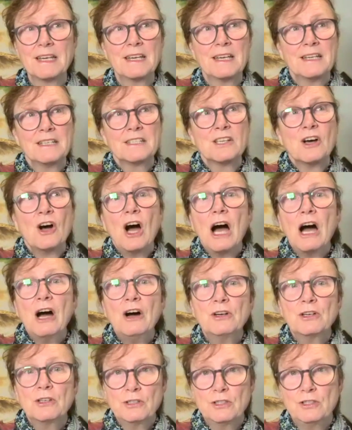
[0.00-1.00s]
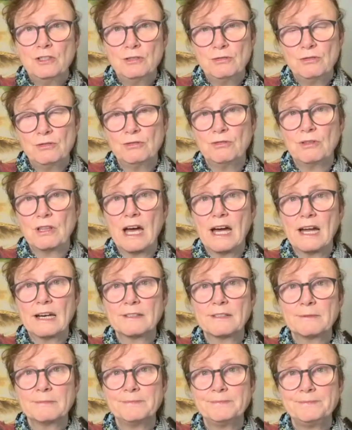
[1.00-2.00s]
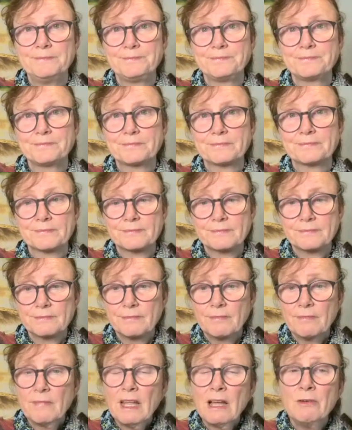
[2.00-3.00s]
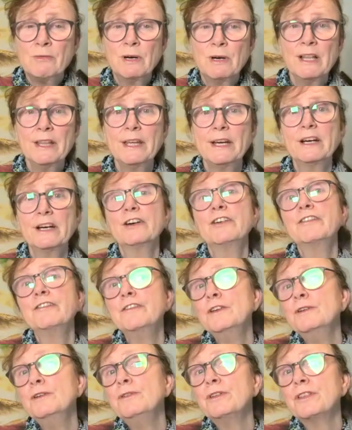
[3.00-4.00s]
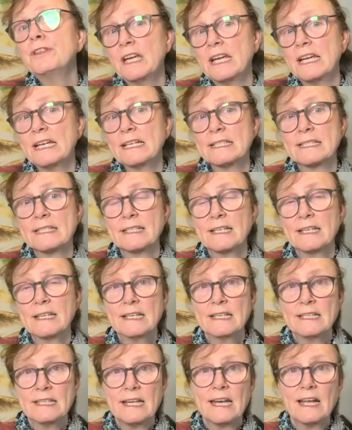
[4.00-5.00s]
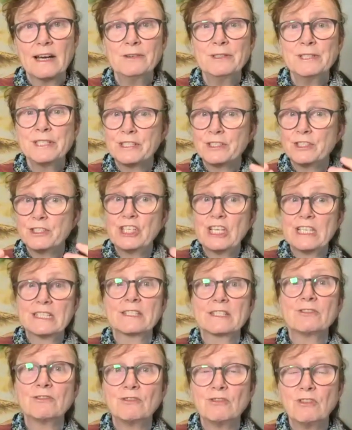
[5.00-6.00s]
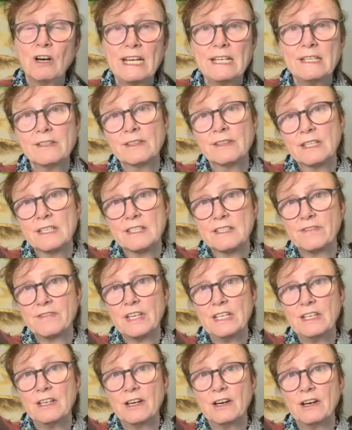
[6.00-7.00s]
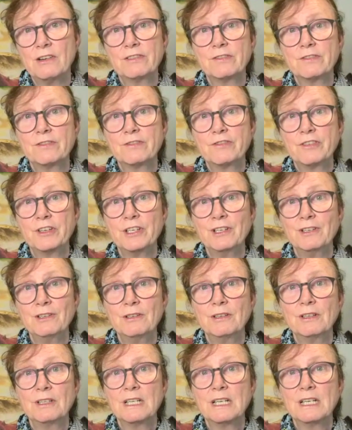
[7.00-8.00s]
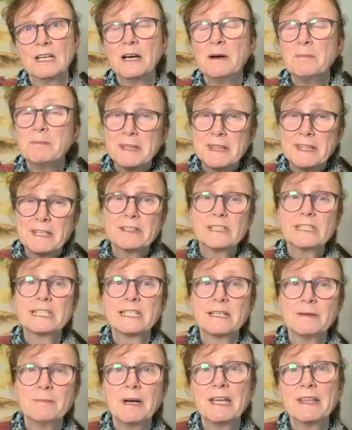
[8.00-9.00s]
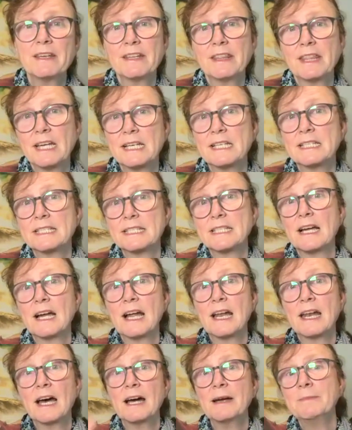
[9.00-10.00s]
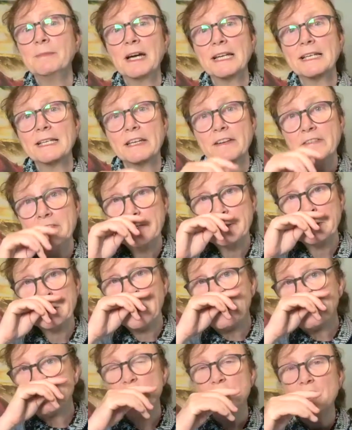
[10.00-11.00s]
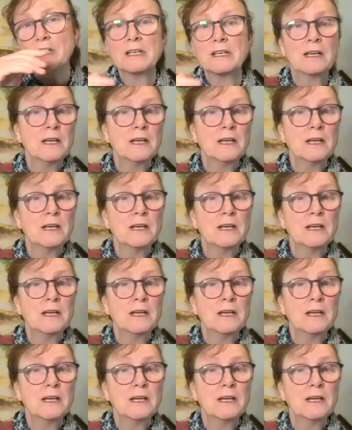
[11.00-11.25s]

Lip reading: So how could you do that? Well, there are a few things that I would suggest right on this video for you. But there are some other things that I might give you an option